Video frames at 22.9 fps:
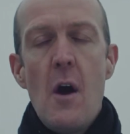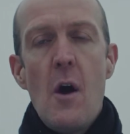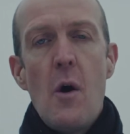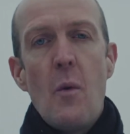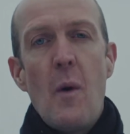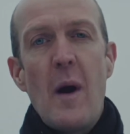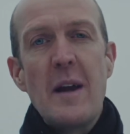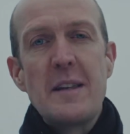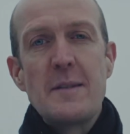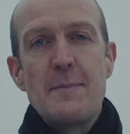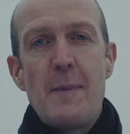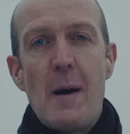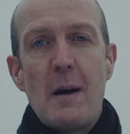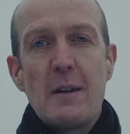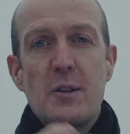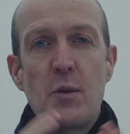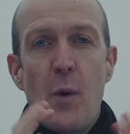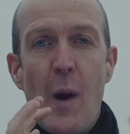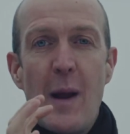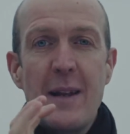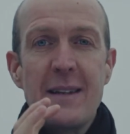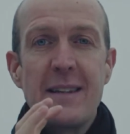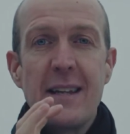weighs about
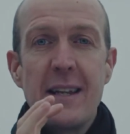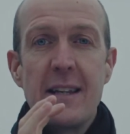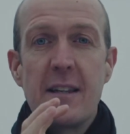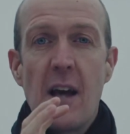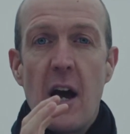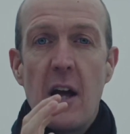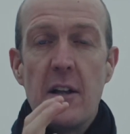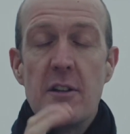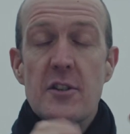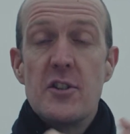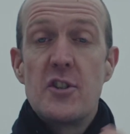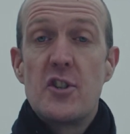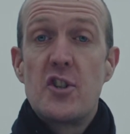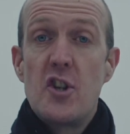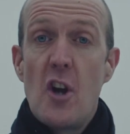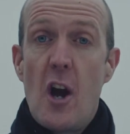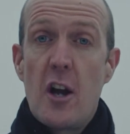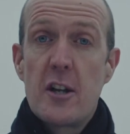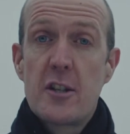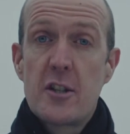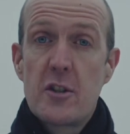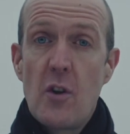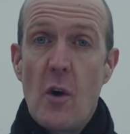20 tonnes
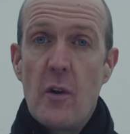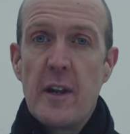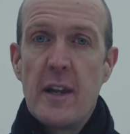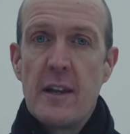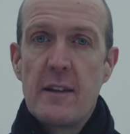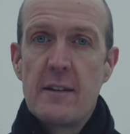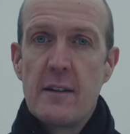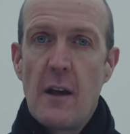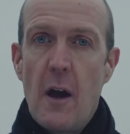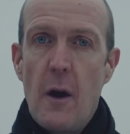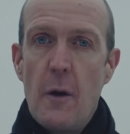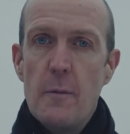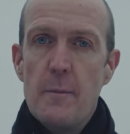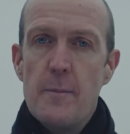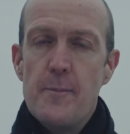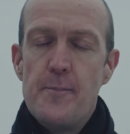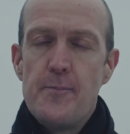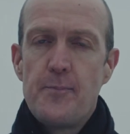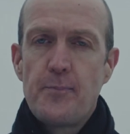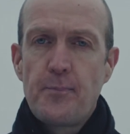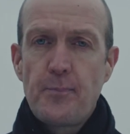just on its own.